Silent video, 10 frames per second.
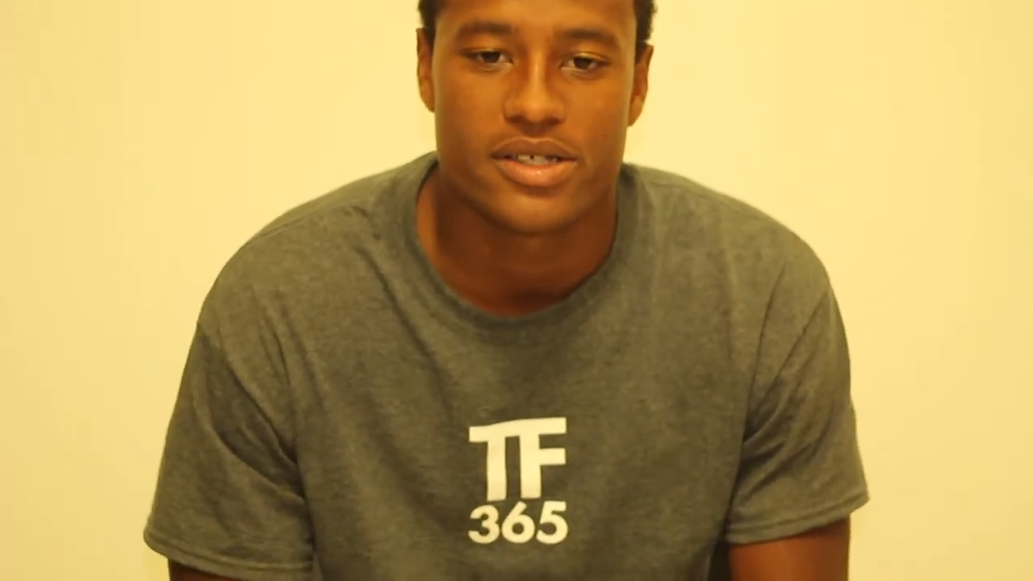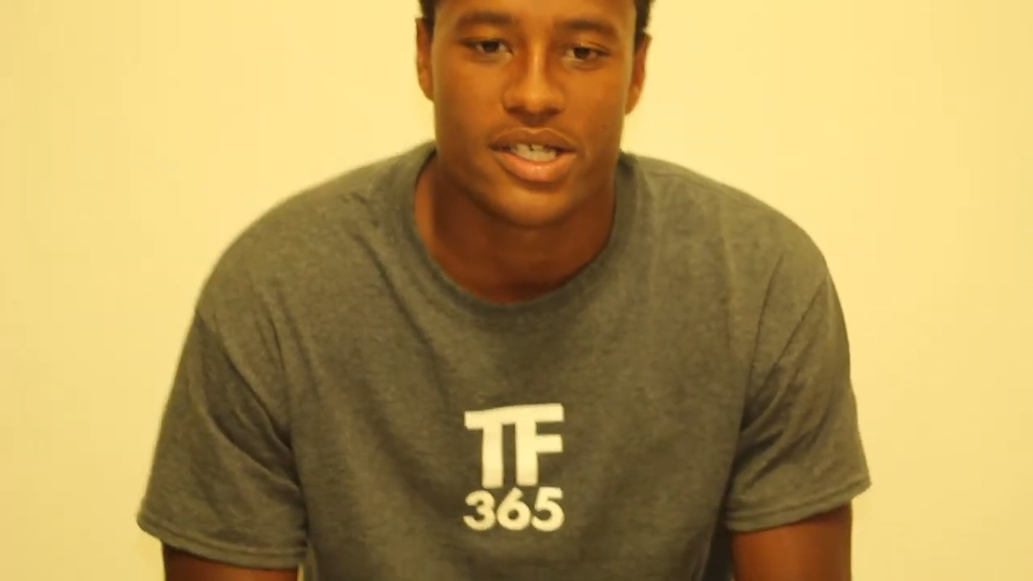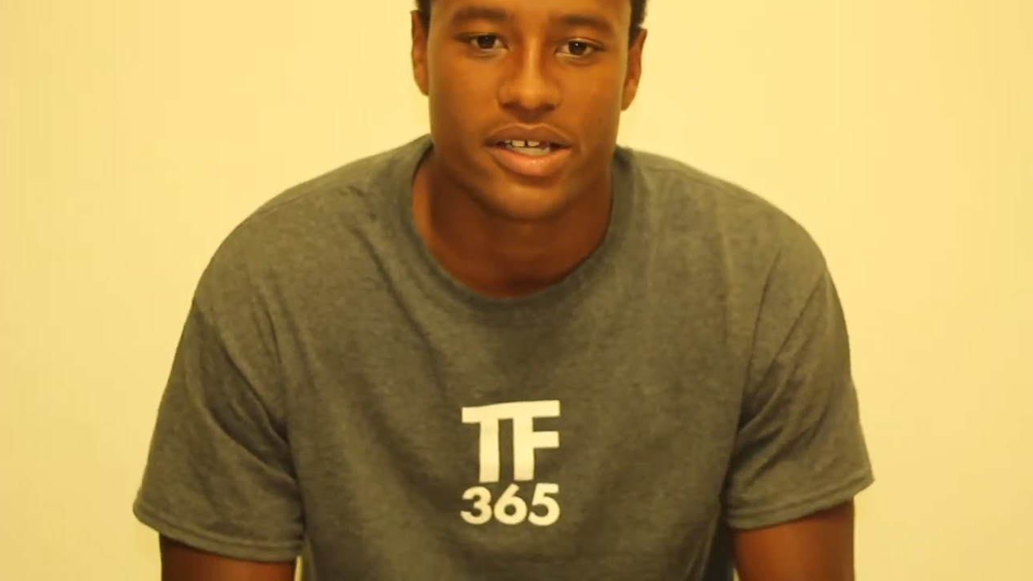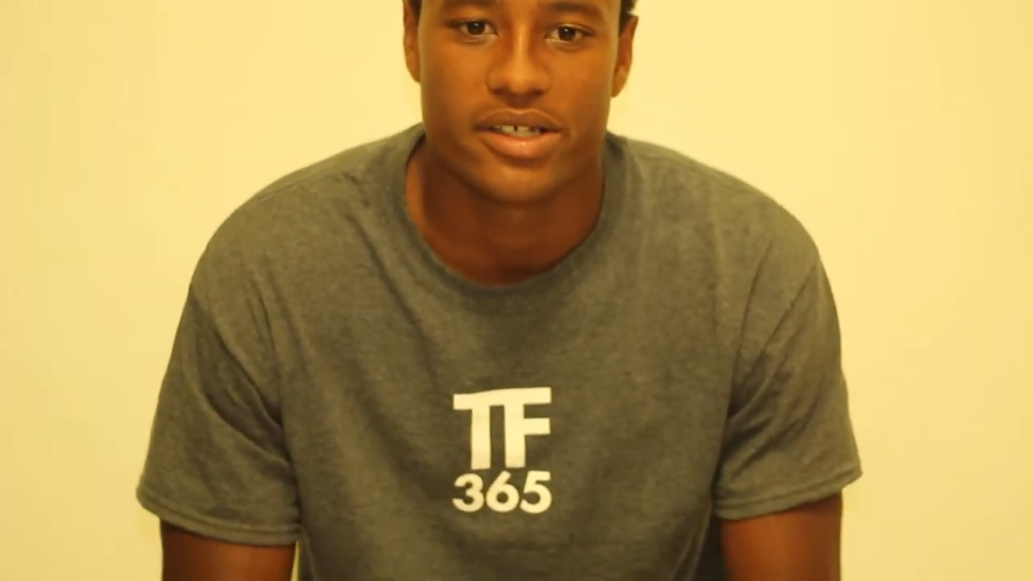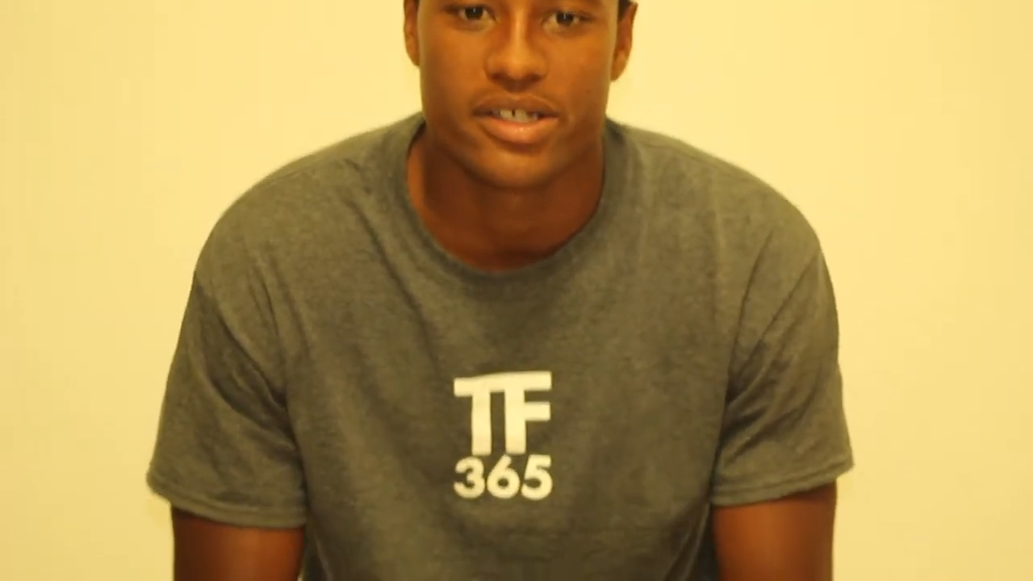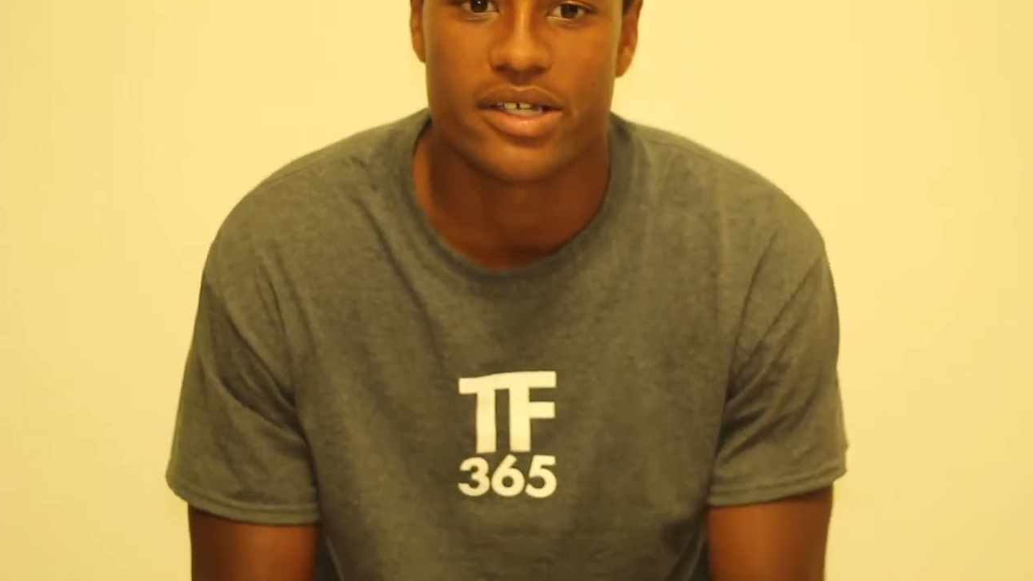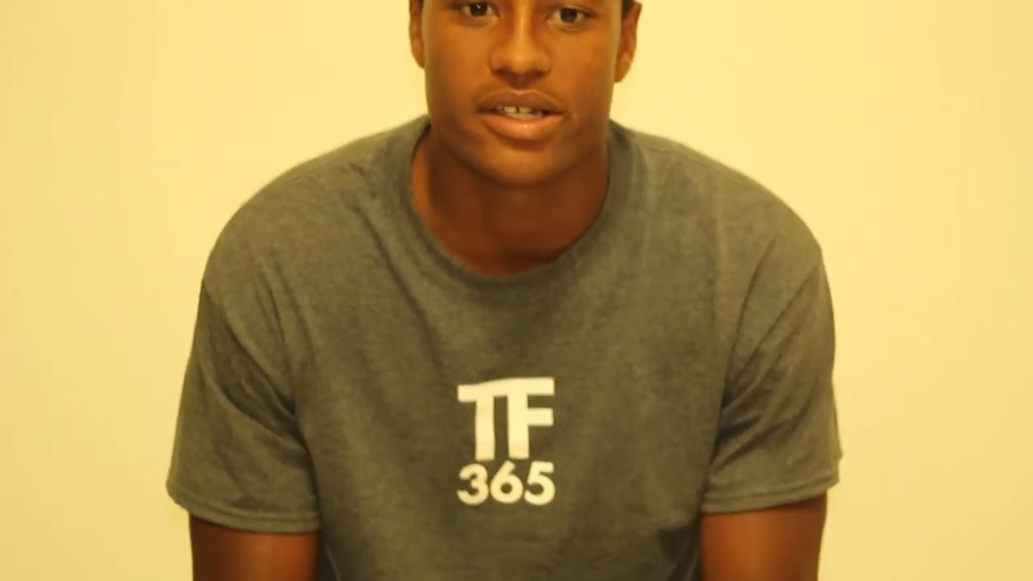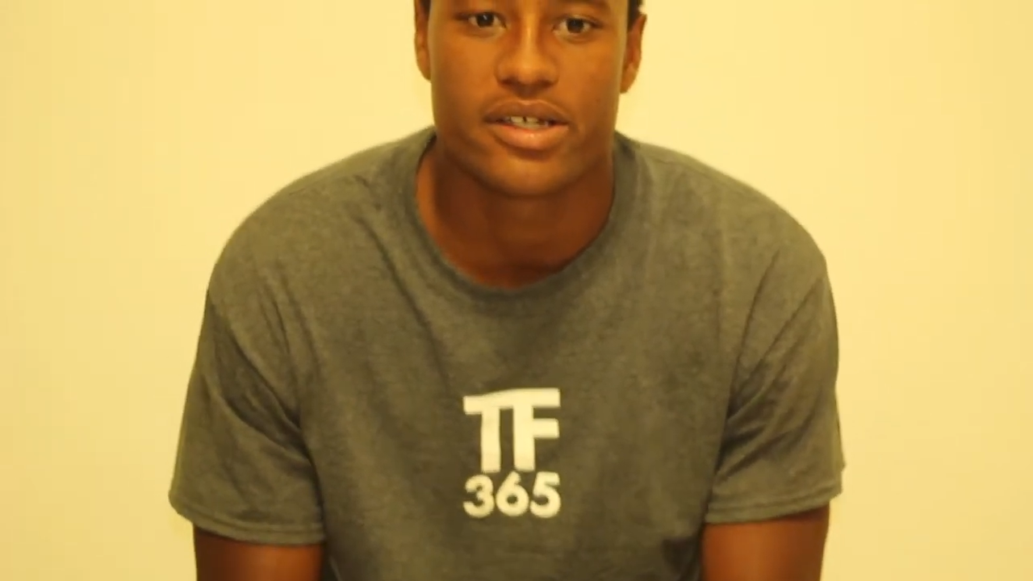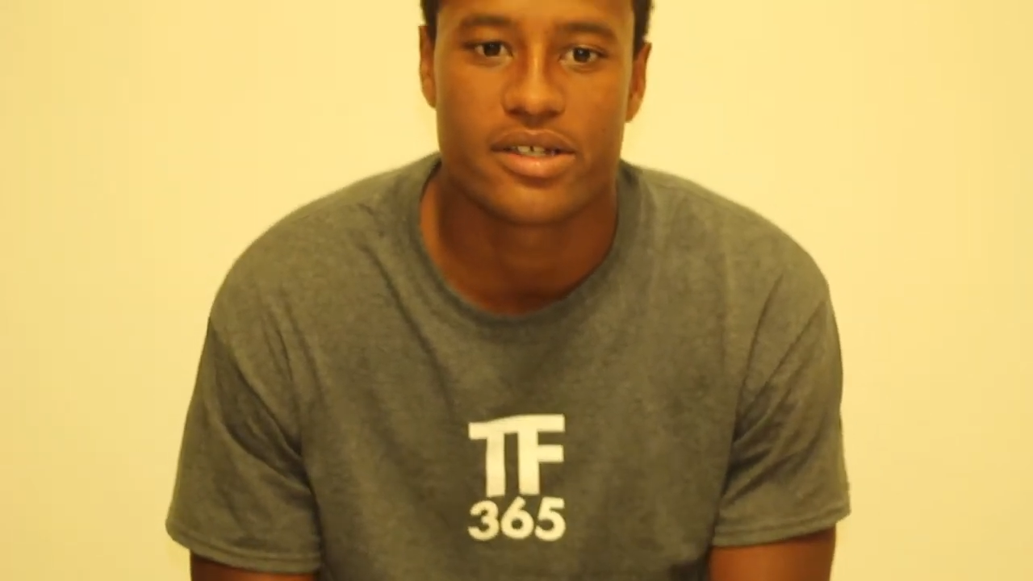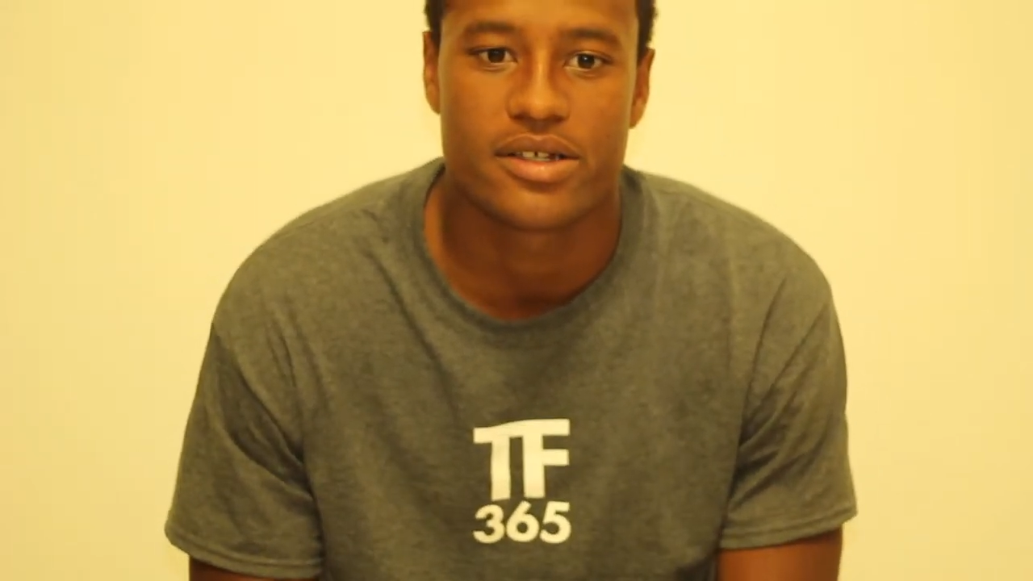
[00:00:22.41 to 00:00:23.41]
technique,